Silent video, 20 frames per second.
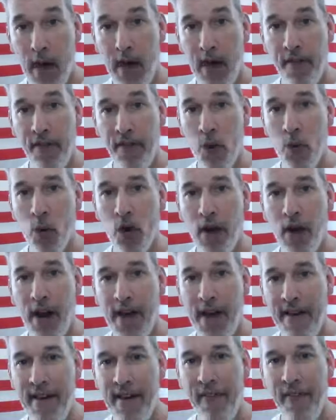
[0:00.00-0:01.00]
If you
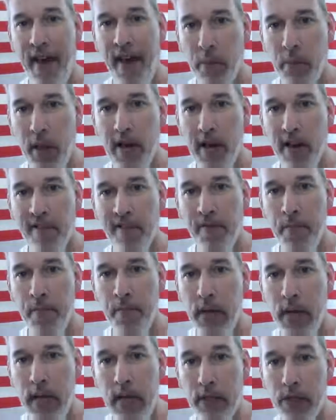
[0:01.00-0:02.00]
were a family of
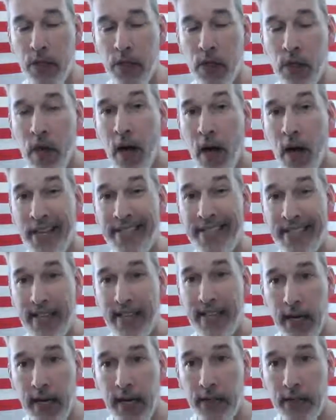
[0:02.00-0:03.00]
means,
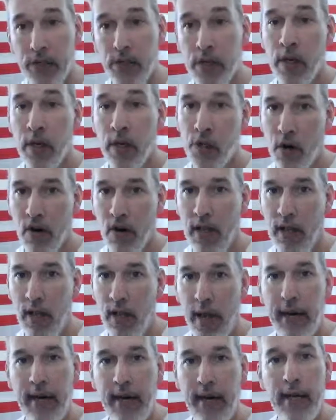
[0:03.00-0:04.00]
sons,
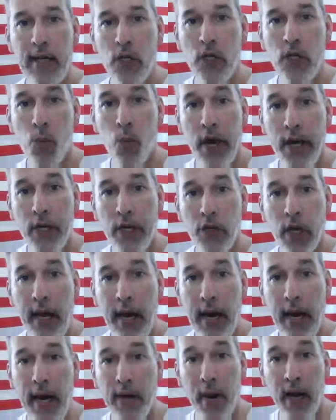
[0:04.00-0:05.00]
sorry ladies, were
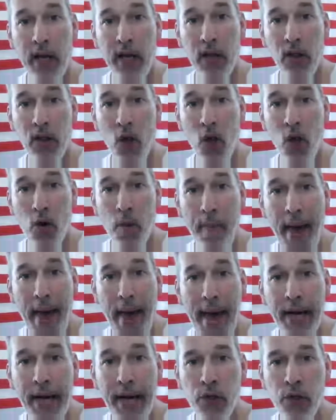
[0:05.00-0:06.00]
educated by a local
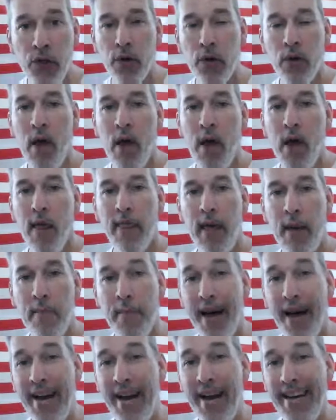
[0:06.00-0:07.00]
pastor,
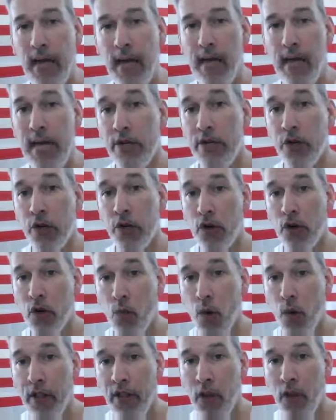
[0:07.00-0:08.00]
they might
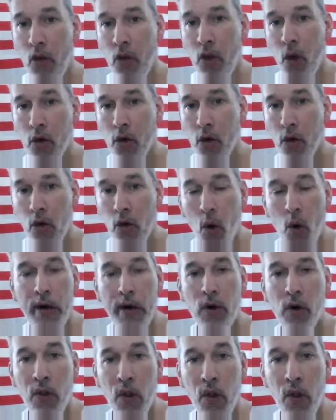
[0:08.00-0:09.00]
intern with a local
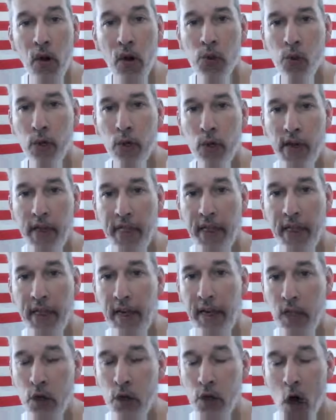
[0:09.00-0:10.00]
lawyer, those sorts of
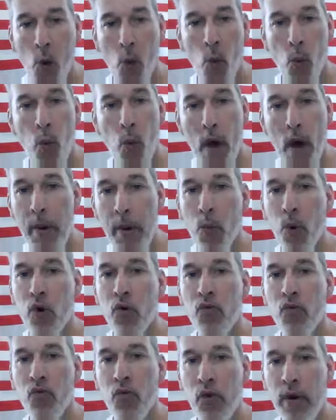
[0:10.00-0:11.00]
things. Women
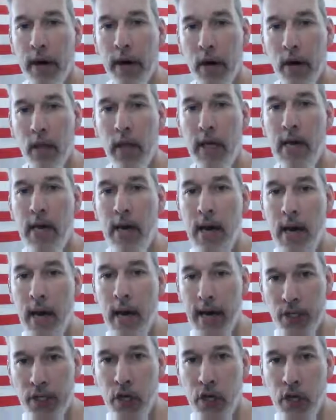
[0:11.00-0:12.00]
were rarely
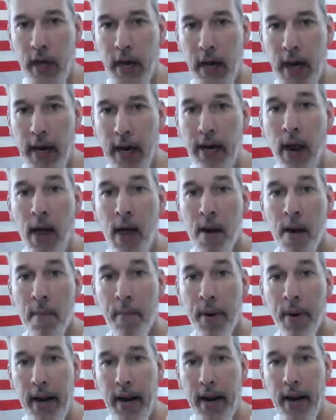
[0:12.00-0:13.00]
educated.
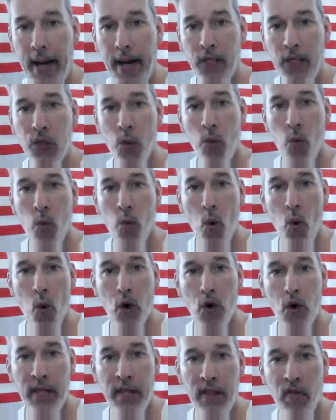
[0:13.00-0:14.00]
But as the
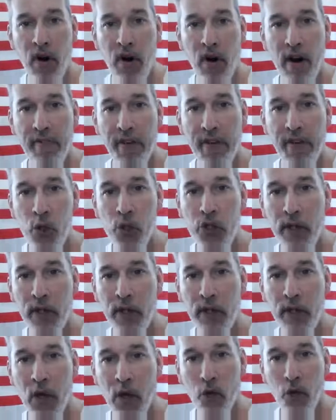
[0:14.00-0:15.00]
war and the
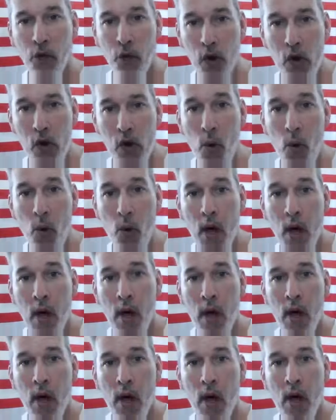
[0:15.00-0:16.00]
revolution grew,
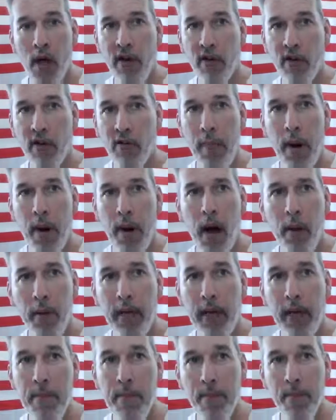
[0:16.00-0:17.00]
the
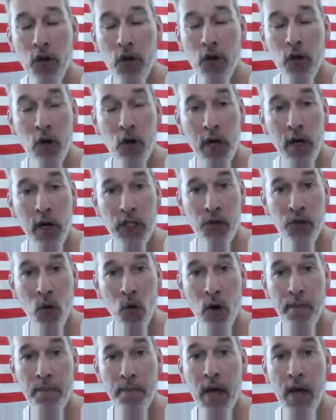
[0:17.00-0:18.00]
Republican Motherhood is
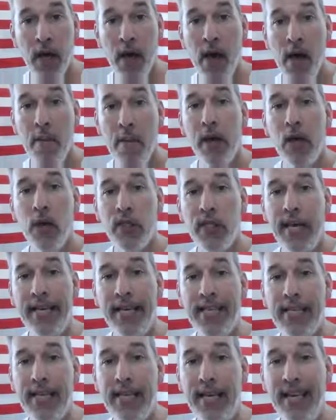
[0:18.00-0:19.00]
formed because
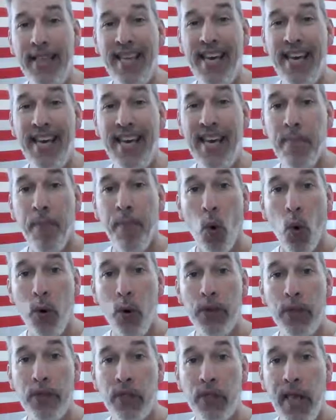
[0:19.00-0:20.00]
they see the
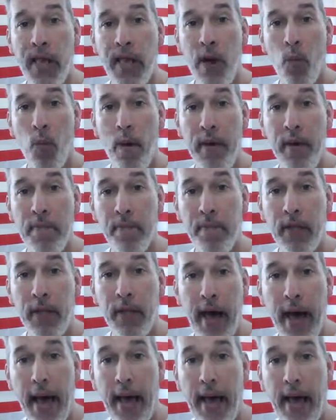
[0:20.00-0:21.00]
importance that women
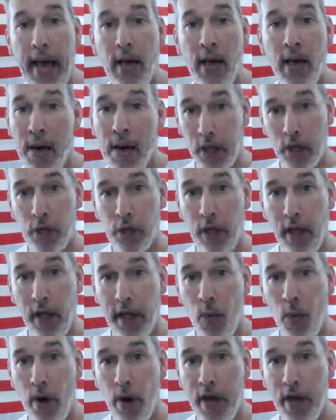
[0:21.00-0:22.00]
play, much
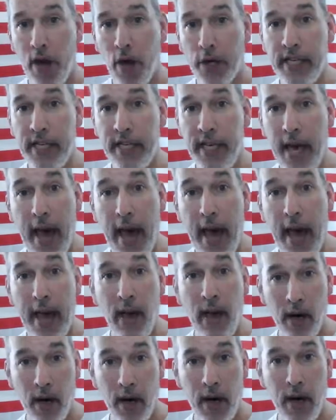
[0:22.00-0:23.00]
like we are
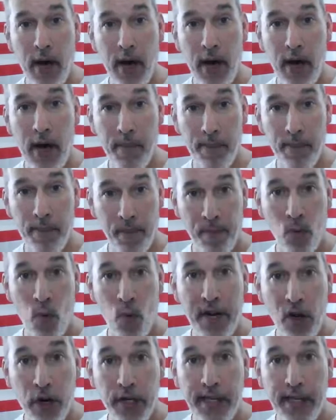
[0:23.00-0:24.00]
today.
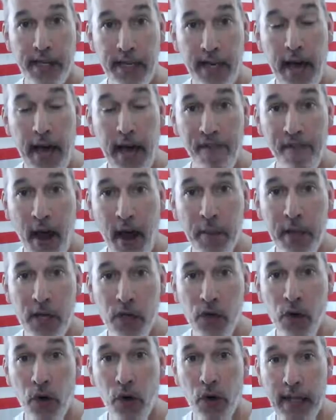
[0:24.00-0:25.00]
Women are today and
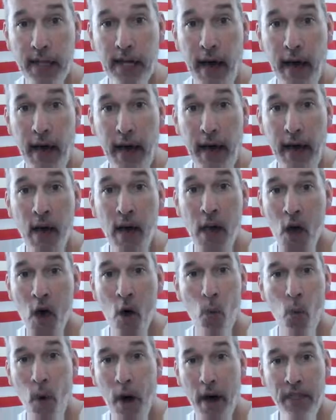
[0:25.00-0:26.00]
families are today,
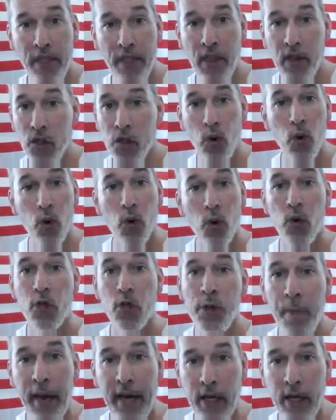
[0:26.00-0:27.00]
with
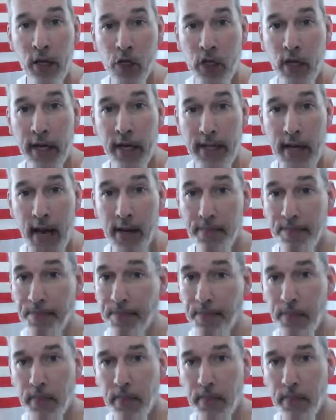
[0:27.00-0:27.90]
schools being shut down.